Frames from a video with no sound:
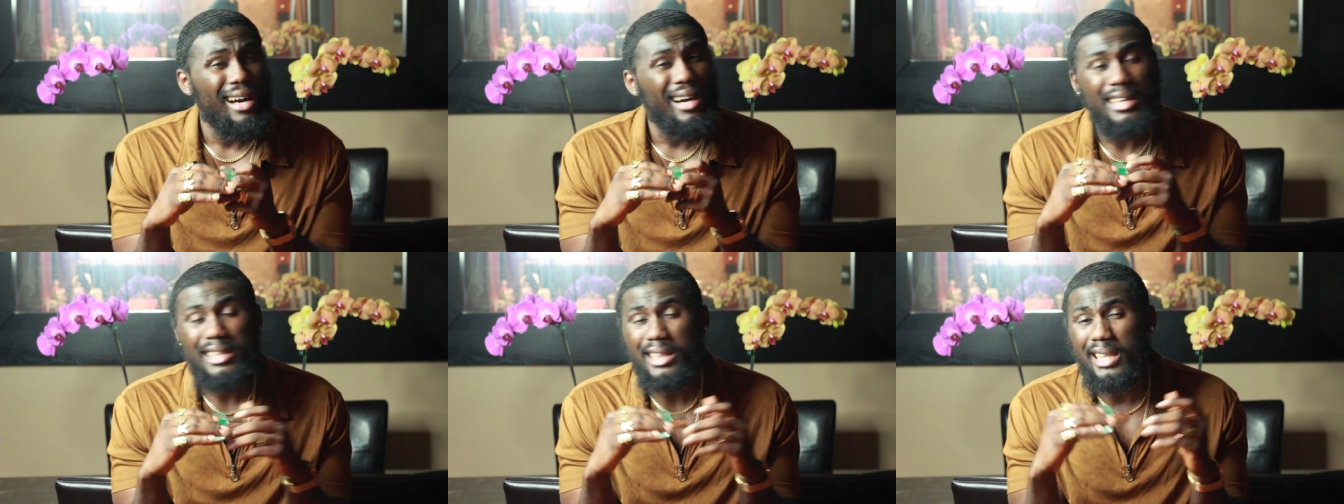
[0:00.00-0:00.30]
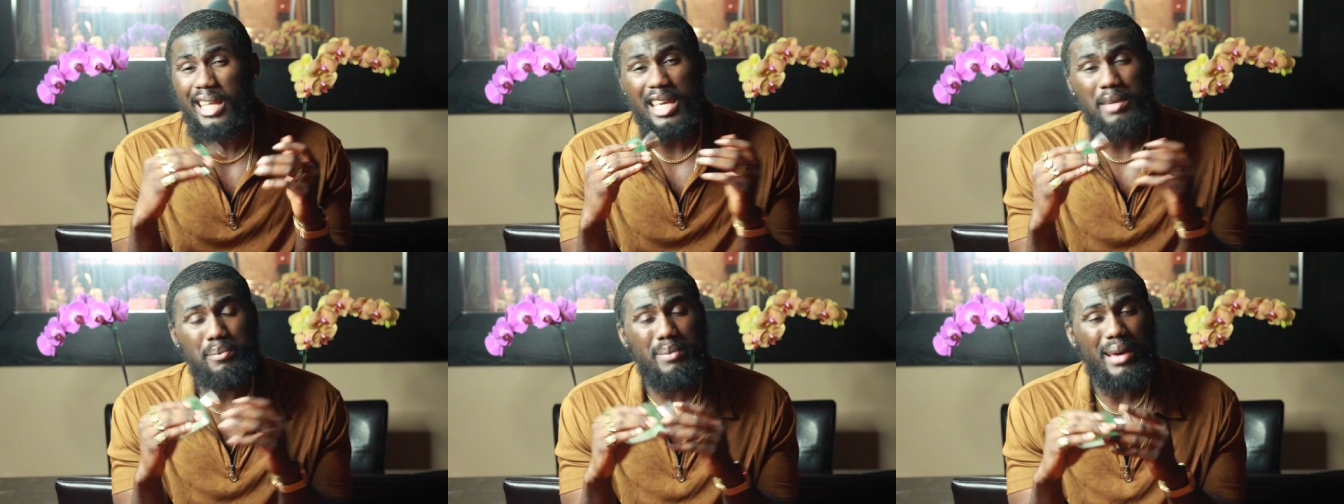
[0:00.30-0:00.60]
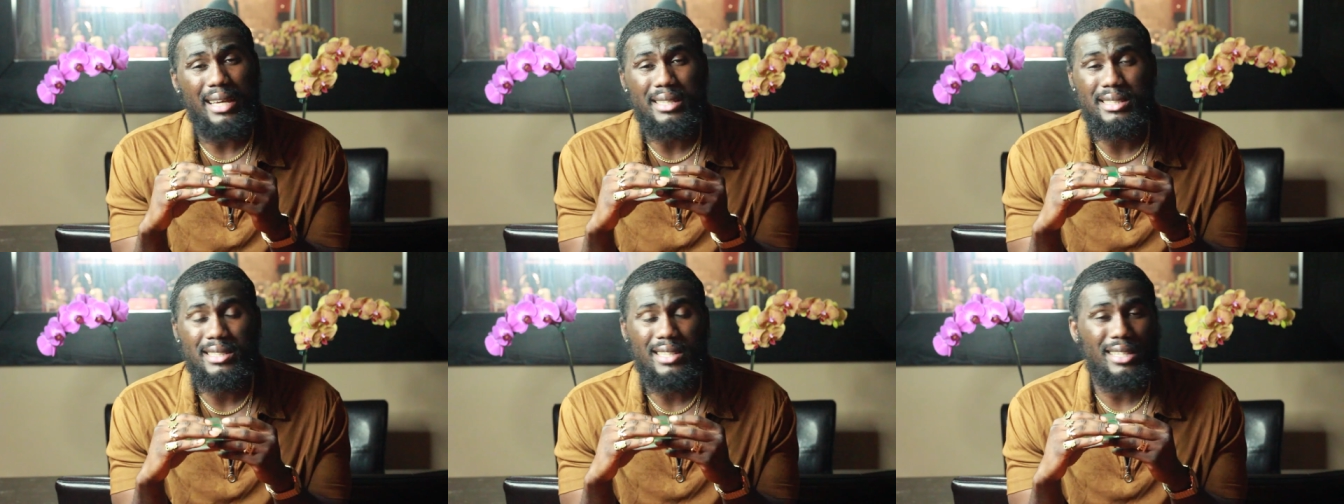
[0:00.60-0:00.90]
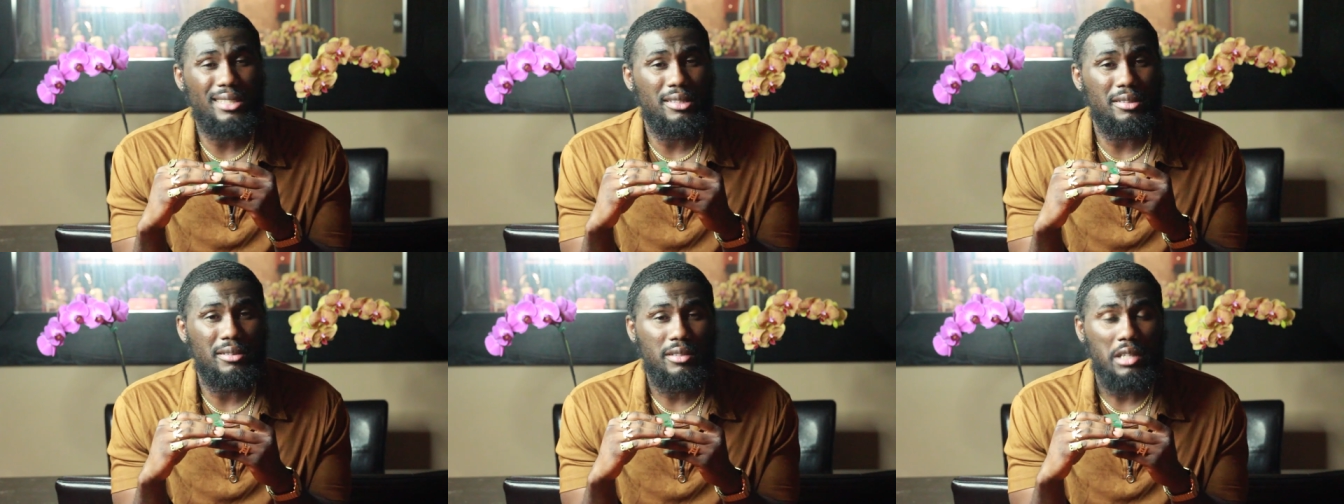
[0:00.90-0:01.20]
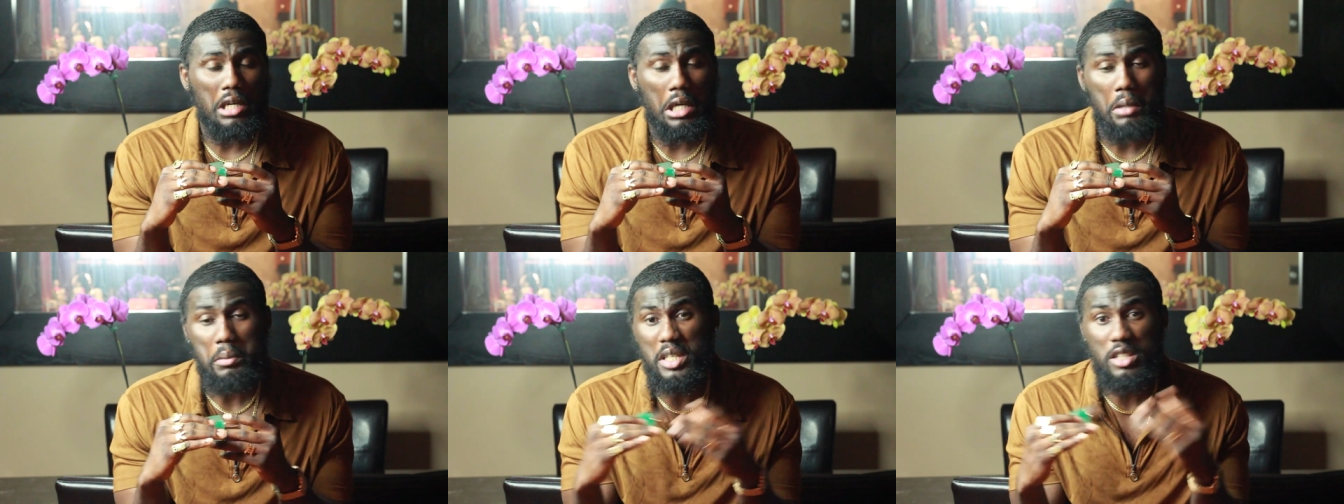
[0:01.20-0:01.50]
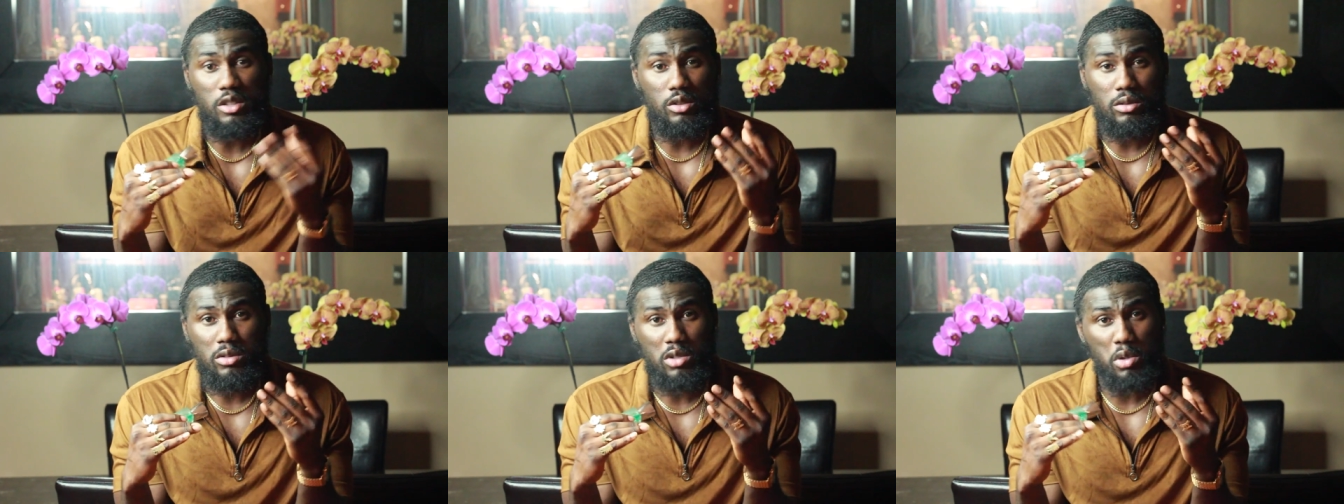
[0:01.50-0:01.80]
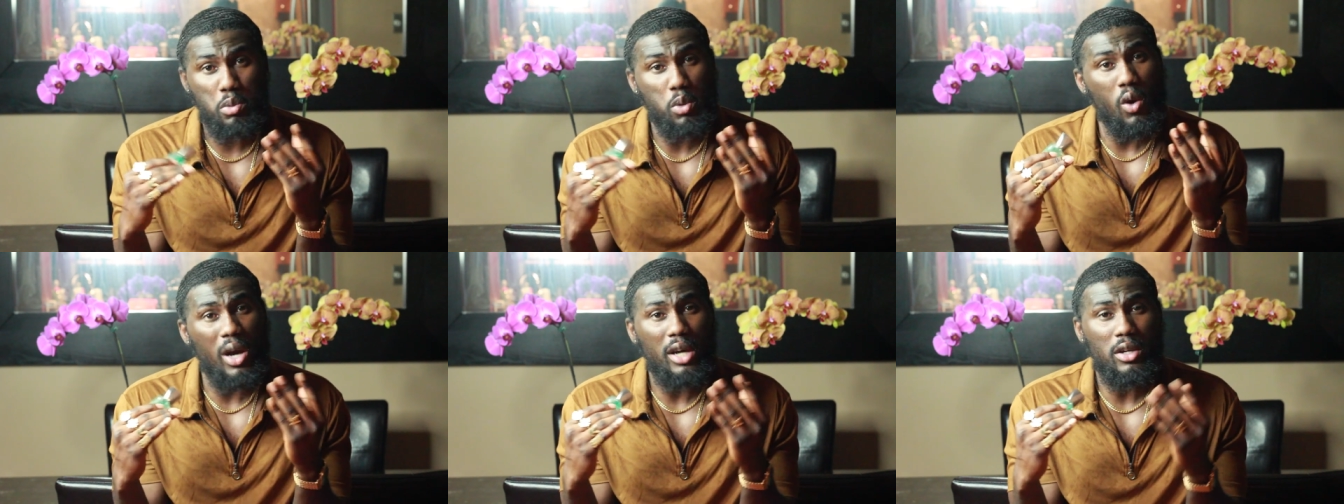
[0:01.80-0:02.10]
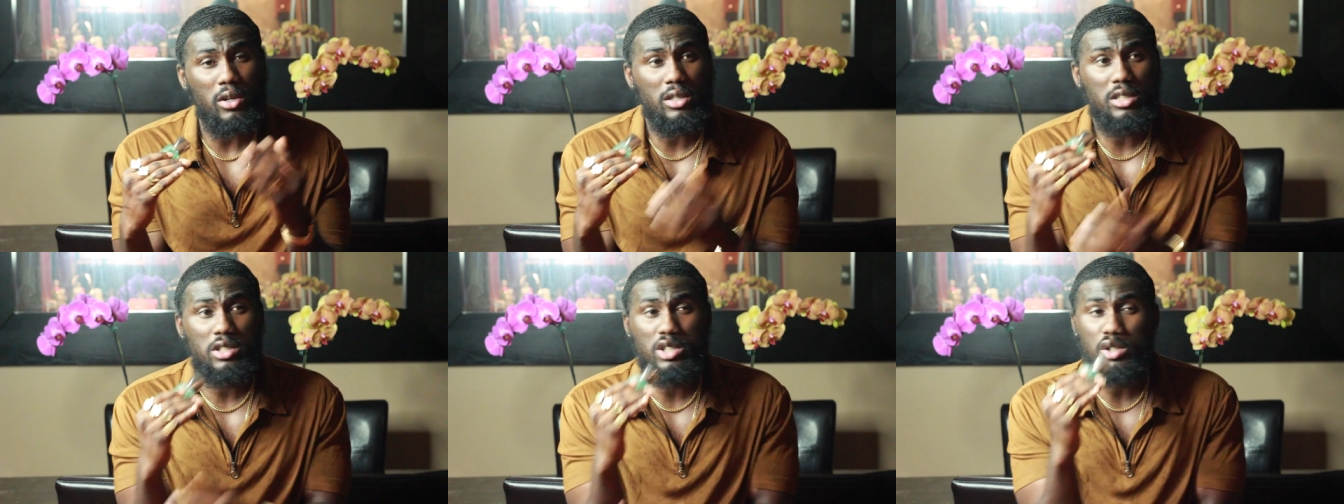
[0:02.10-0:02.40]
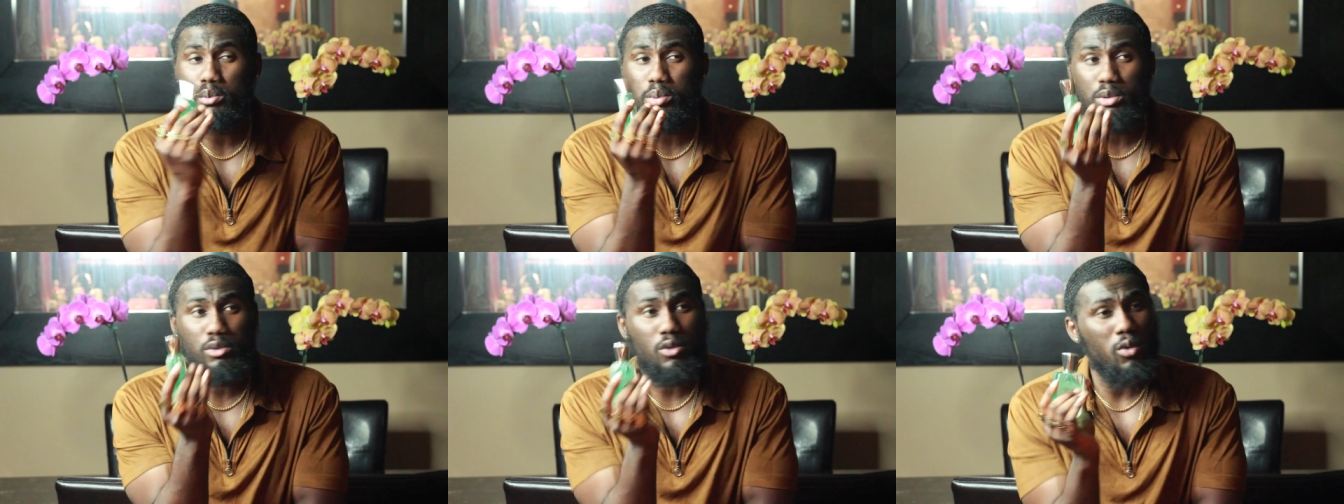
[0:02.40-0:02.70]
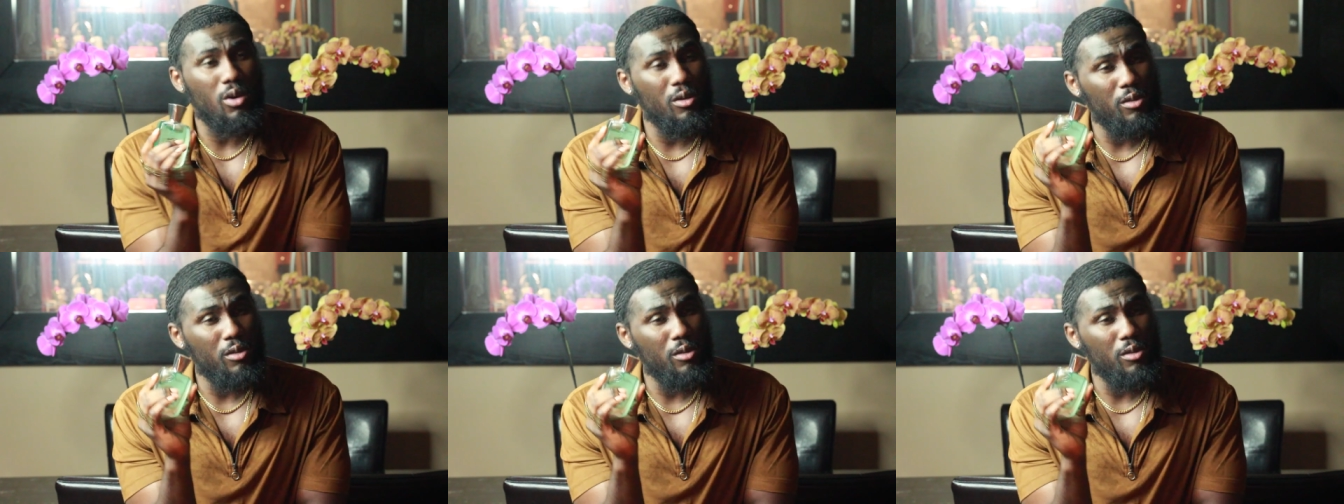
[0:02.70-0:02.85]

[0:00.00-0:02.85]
a laid back setting. I mean, to be quite honest, it would